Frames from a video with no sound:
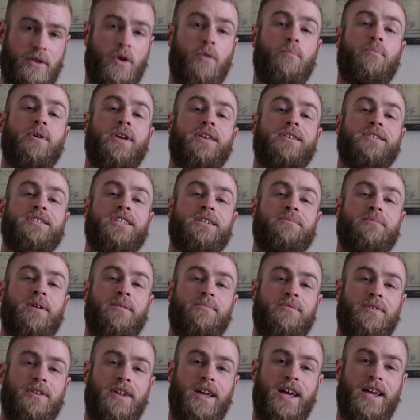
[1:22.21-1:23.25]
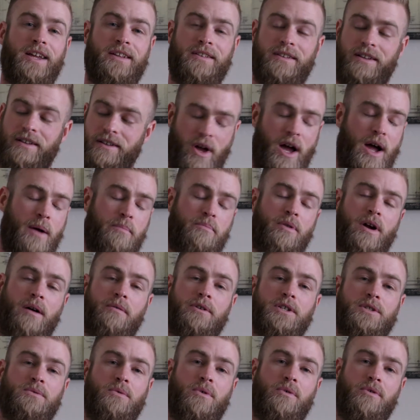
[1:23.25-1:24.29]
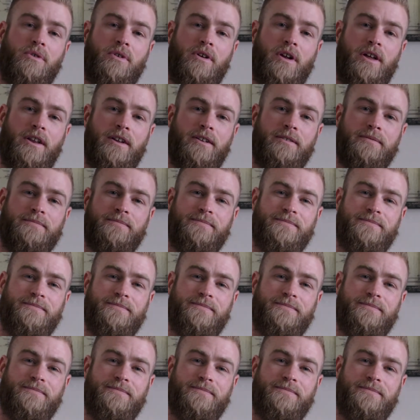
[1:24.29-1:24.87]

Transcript: Go pick you some up today. I promise you won't regret it.